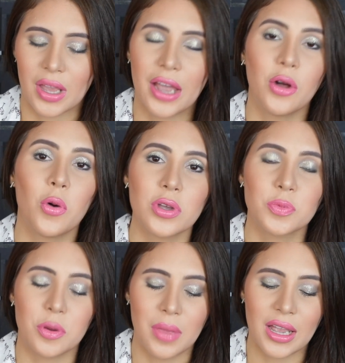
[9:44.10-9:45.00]
I always
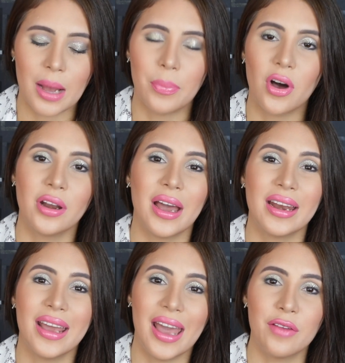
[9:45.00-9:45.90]
put makeup on,
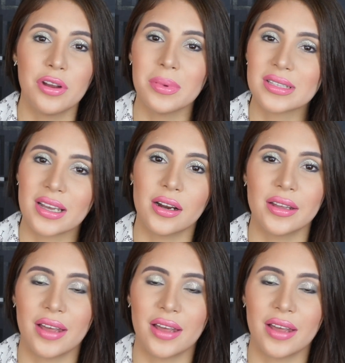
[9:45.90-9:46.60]
and every mascara